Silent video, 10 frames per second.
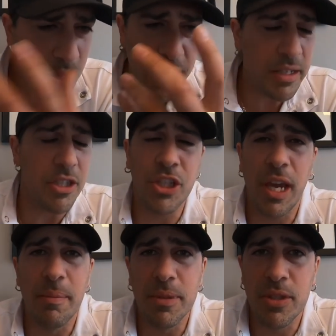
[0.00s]
And it's a
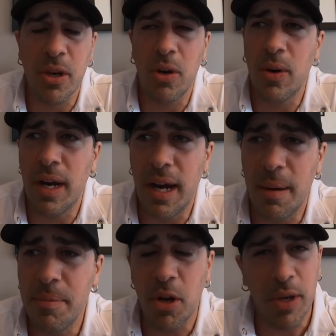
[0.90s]
shame.
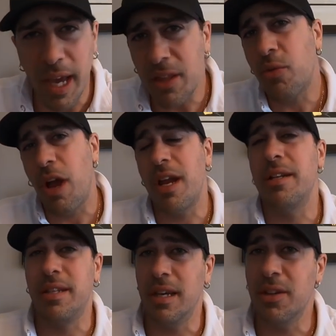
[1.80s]
So, you know, he had the right
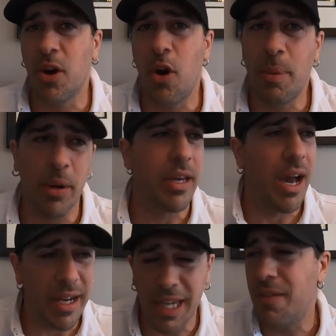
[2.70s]
idea, though, about
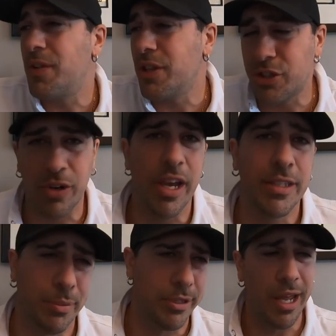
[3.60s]
kind of giving the
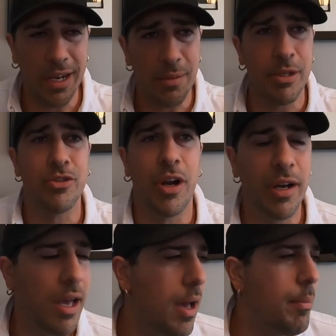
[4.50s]
drinks, pretending to be
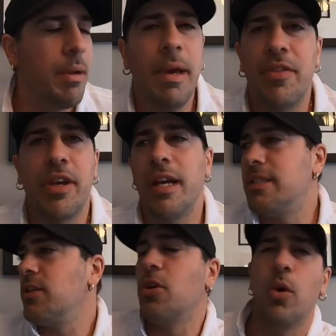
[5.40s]
drunk. But, man, the guy
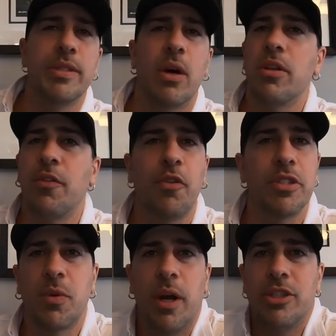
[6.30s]
still goes out on the
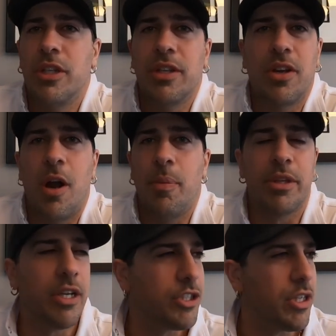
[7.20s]
first question of the
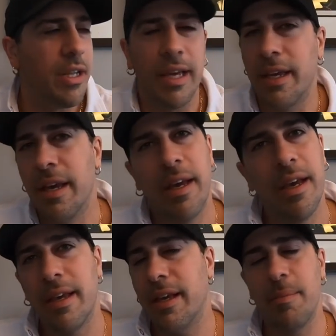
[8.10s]
competition. Like,
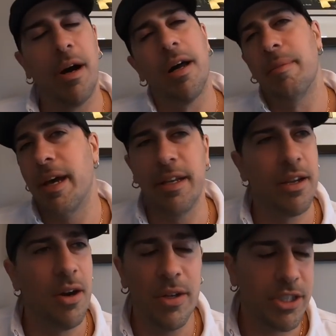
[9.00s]
come on, man.
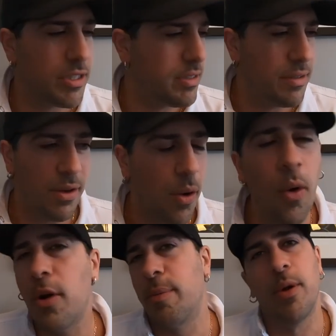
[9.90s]
You know, just
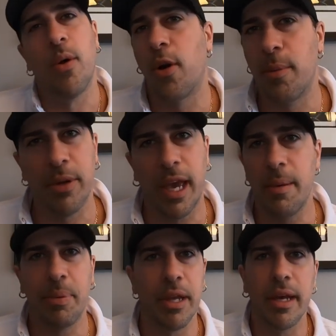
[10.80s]
horrible, horrible
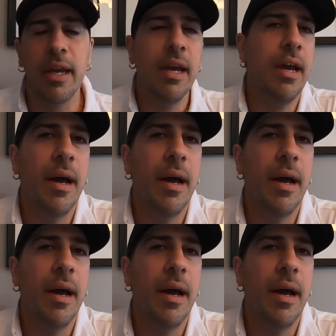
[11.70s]
gameplay.